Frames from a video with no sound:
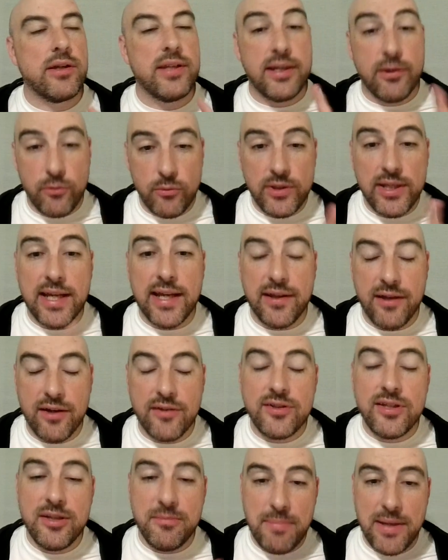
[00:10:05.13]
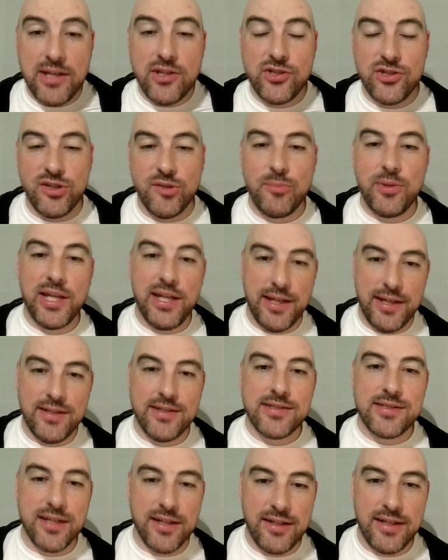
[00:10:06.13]
Oh, yeah, I did mention at the beginning,
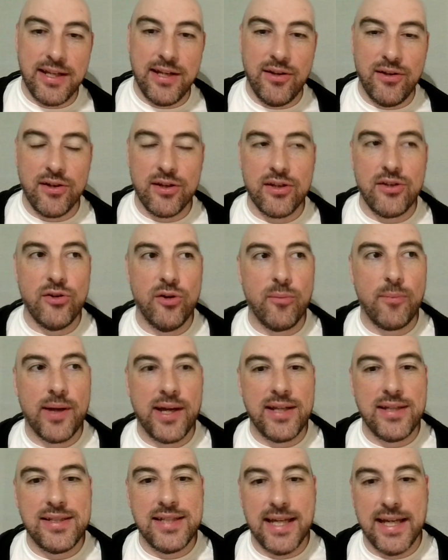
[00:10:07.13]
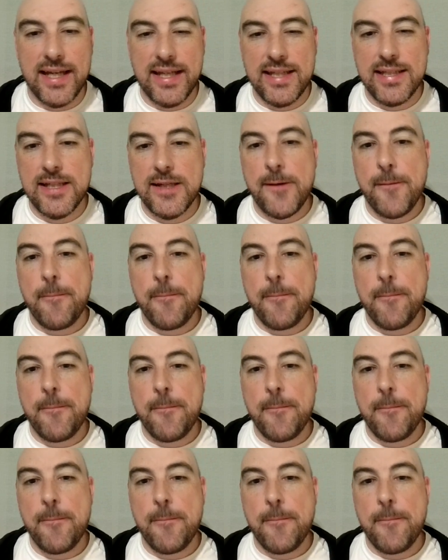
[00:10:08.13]
Sunday looked like a not bad day.